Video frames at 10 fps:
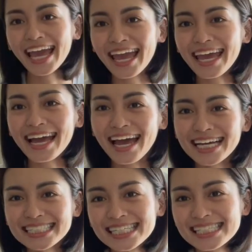Hey
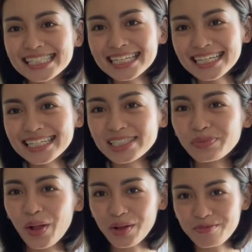guys, it's Dennise.
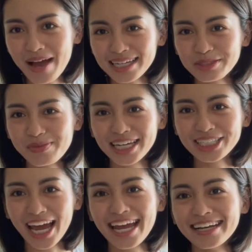Welcome back to my
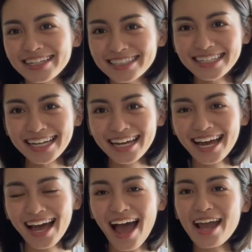channel.
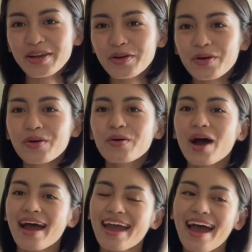I know
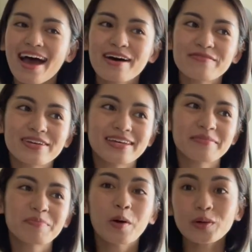I
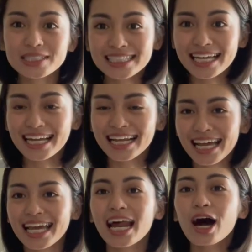haven't posted
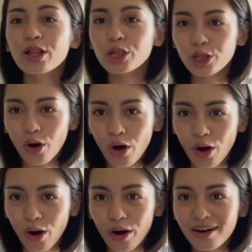in a
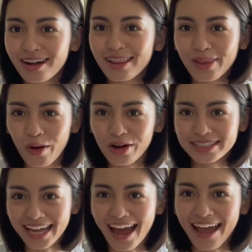long
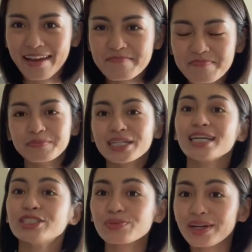time, but I
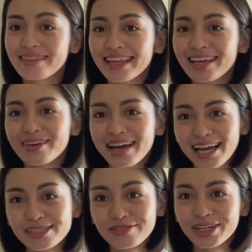just want to thank you
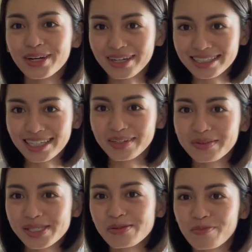guys for your
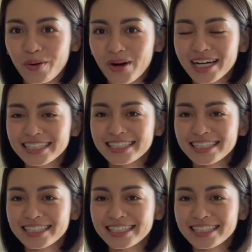continuous support.